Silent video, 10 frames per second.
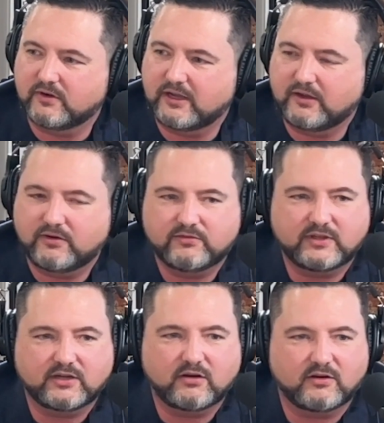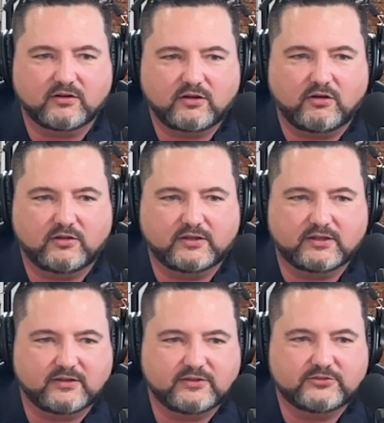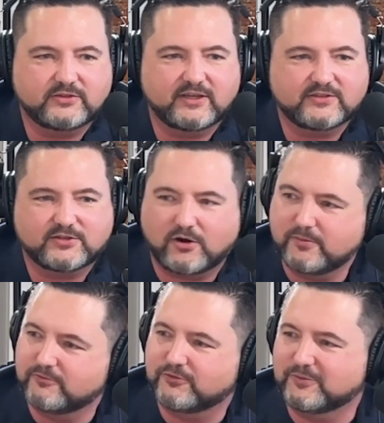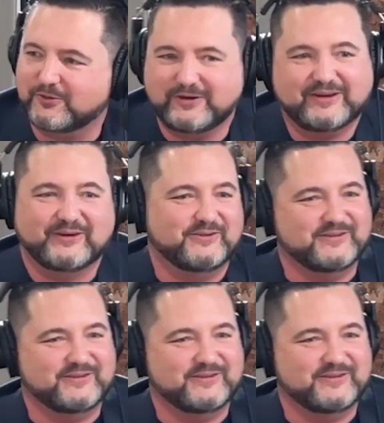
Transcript: however they are calling it these days, carbon footprint.